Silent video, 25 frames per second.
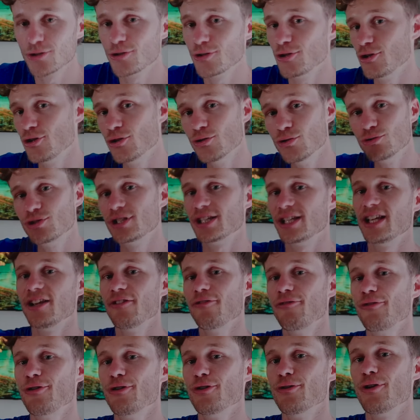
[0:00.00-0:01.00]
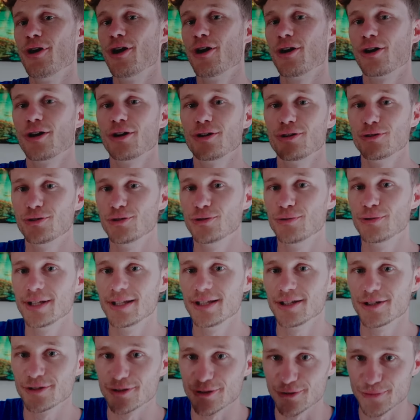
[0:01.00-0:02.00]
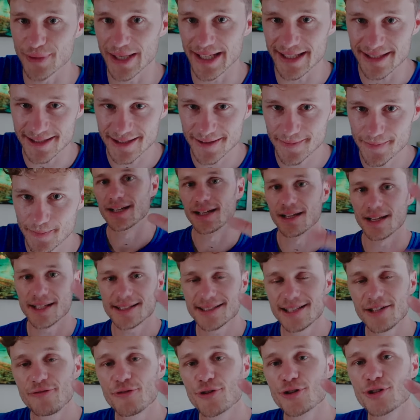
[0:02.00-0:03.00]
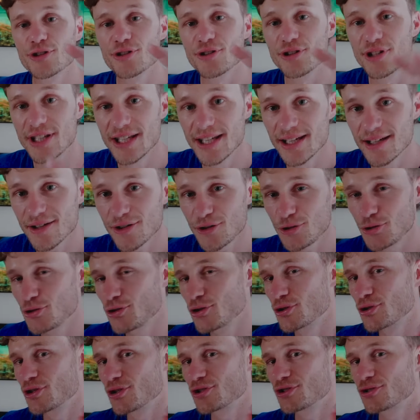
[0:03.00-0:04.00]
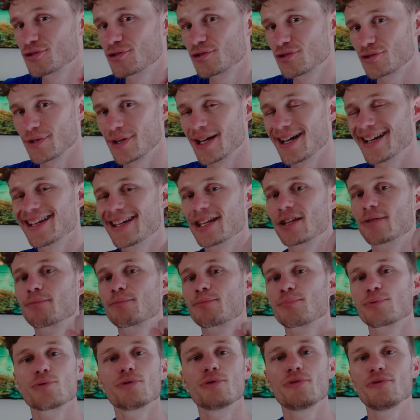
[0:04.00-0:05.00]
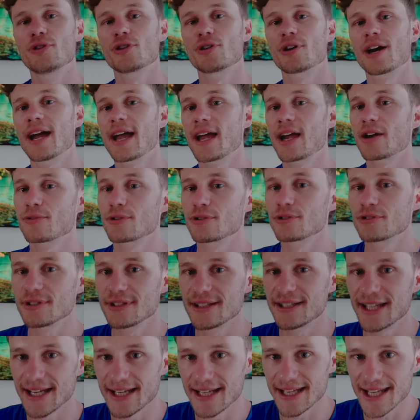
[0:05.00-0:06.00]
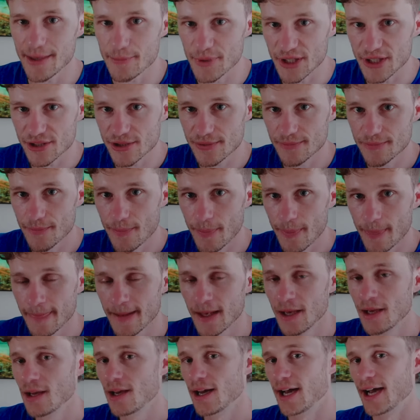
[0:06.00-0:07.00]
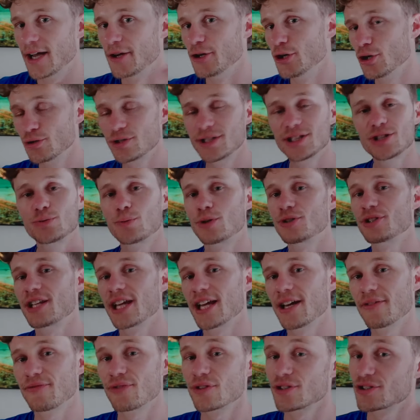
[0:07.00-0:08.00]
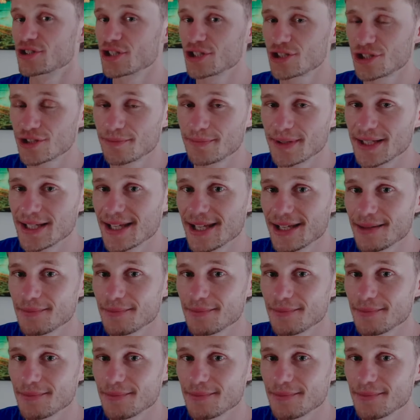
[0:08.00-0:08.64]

to use if you are doing a race. And lastly, for your gear, you can also try and improve your aerodynamics. I know this won't have such a big